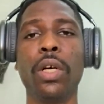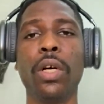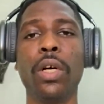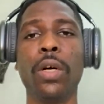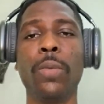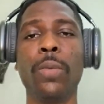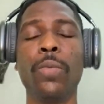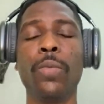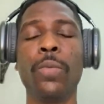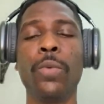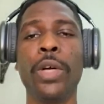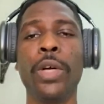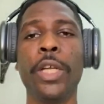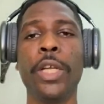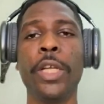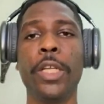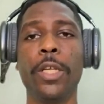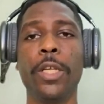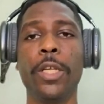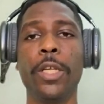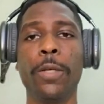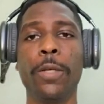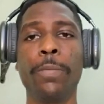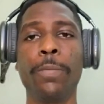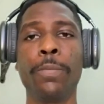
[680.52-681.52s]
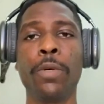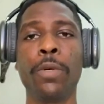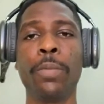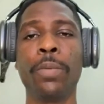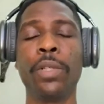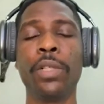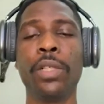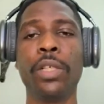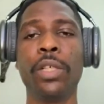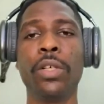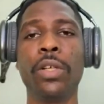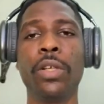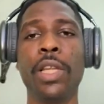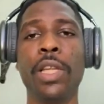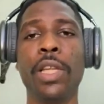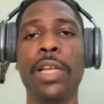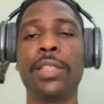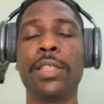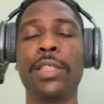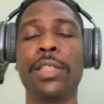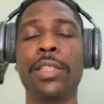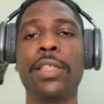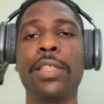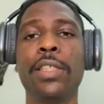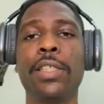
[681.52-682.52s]
when properly collected
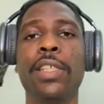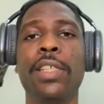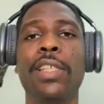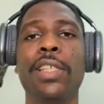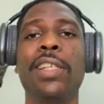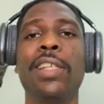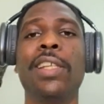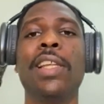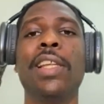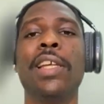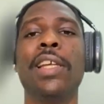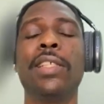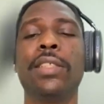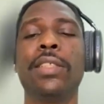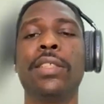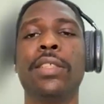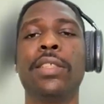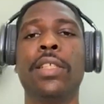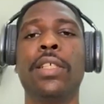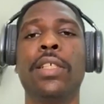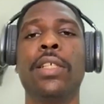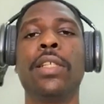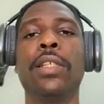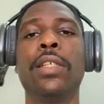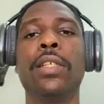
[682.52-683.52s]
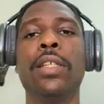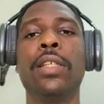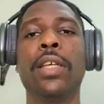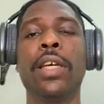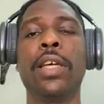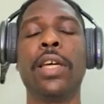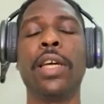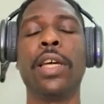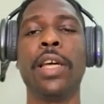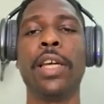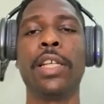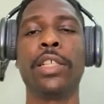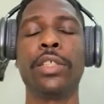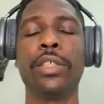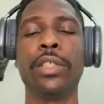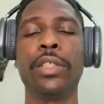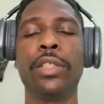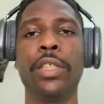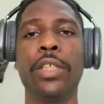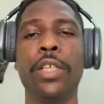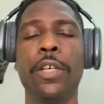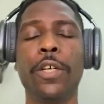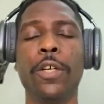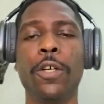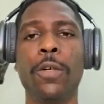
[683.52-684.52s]
and analyzed, it can actually
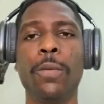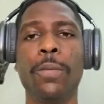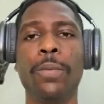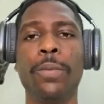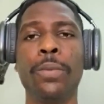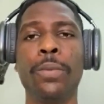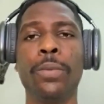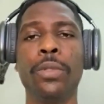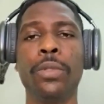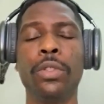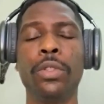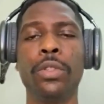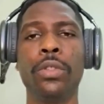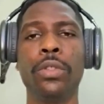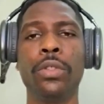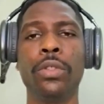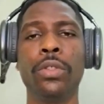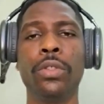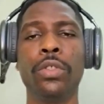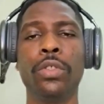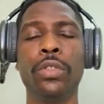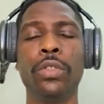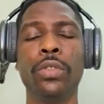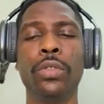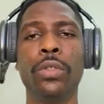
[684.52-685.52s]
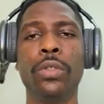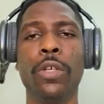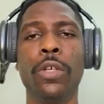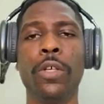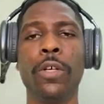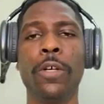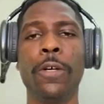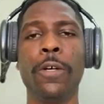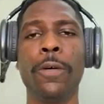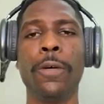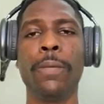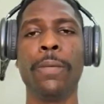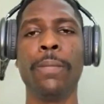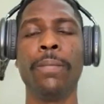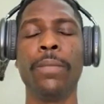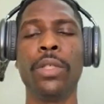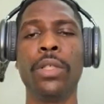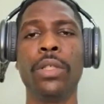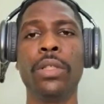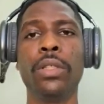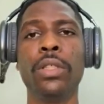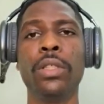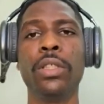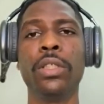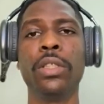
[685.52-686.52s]
help to
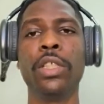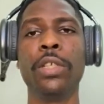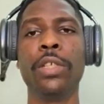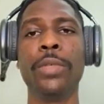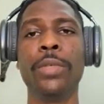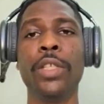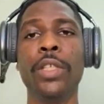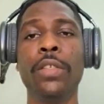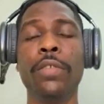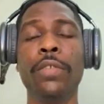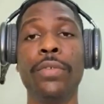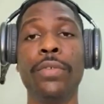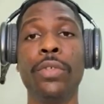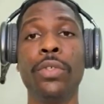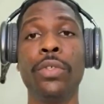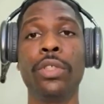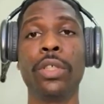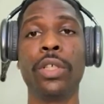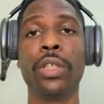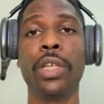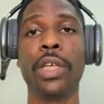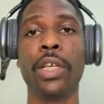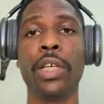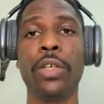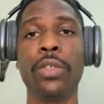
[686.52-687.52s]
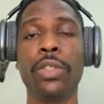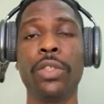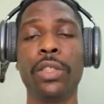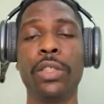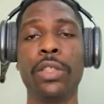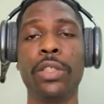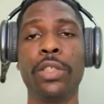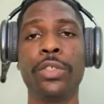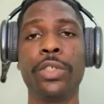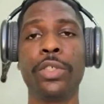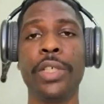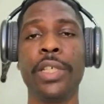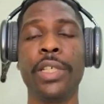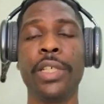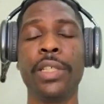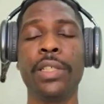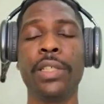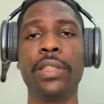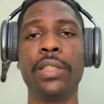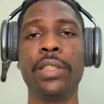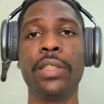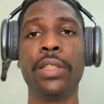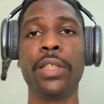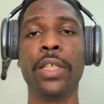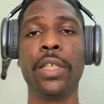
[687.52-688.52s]
determine future health trends,
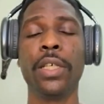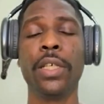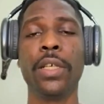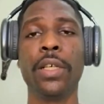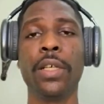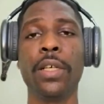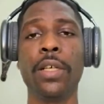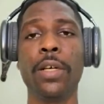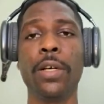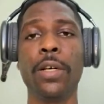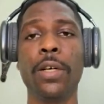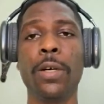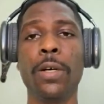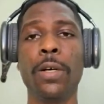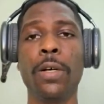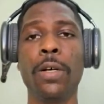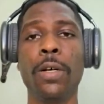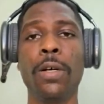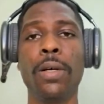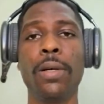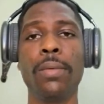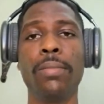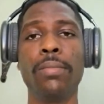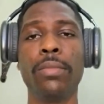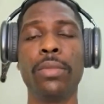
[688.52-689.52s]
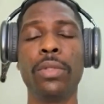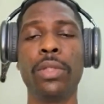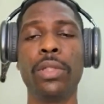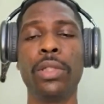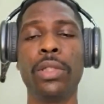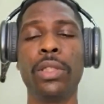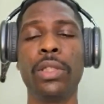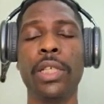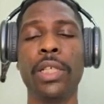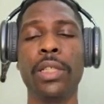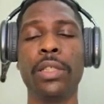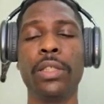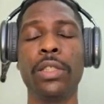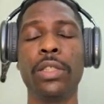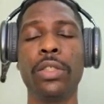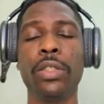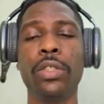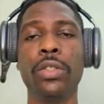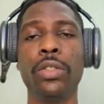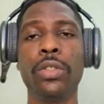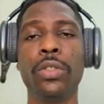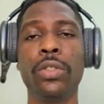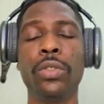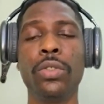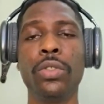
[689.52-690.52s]
set
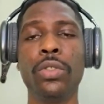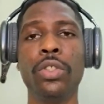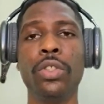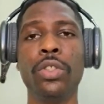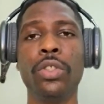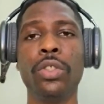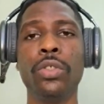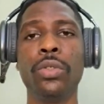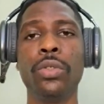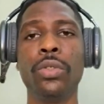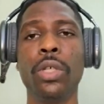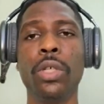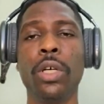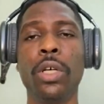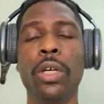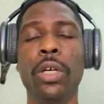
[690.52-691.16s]
new